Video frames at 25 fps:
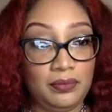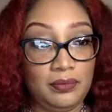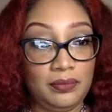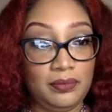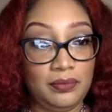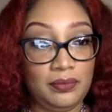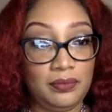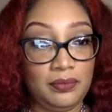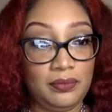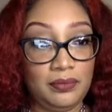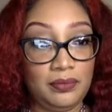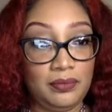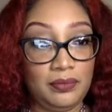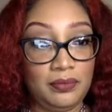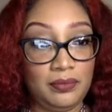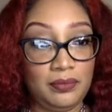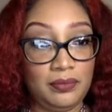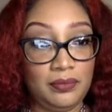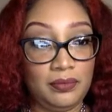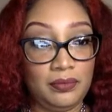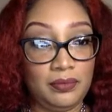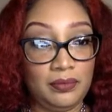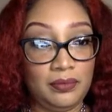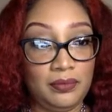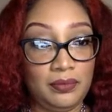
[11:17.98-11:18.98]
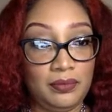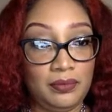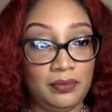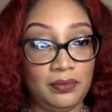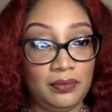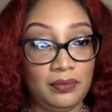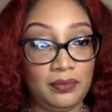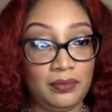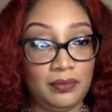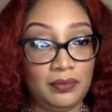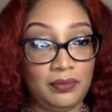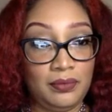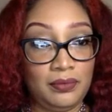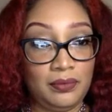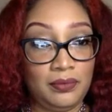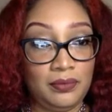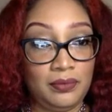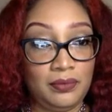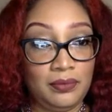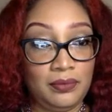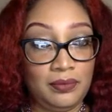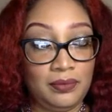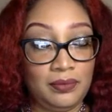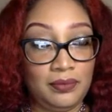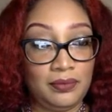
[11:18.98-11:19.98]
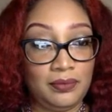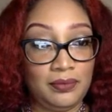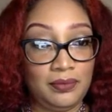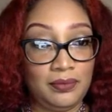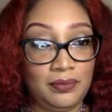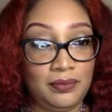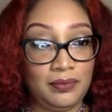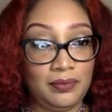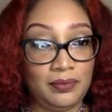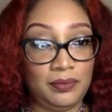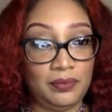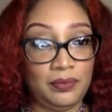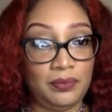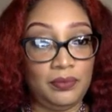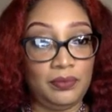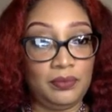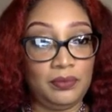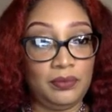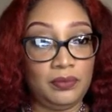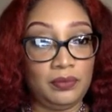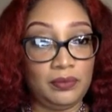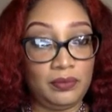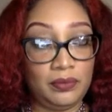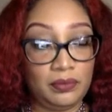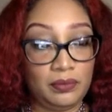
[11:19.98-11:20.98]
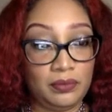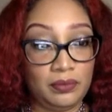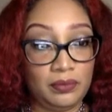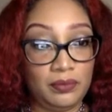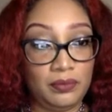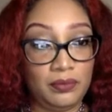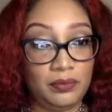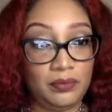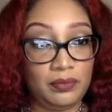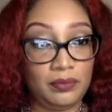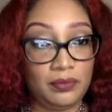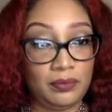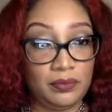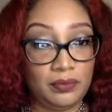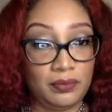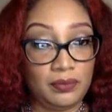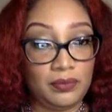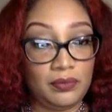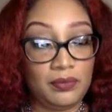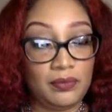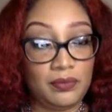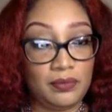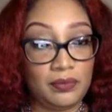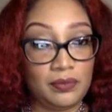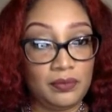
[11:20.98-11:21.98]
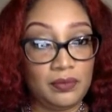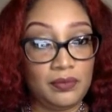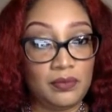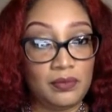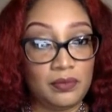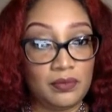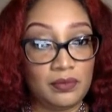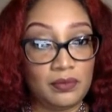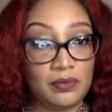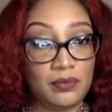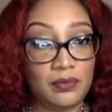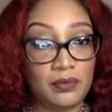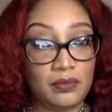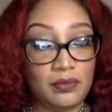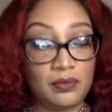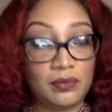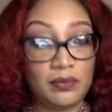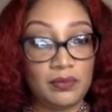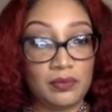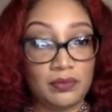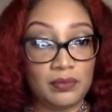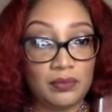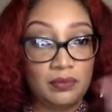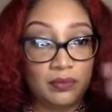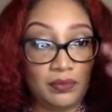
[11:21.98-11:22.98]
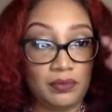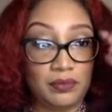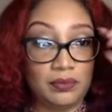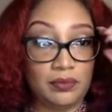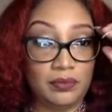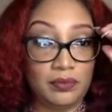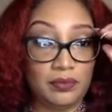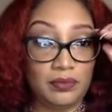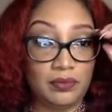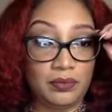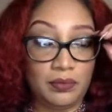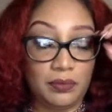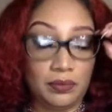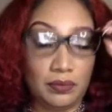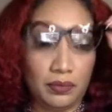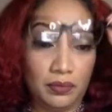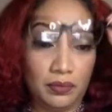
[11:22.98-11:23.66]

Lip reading: [no speech]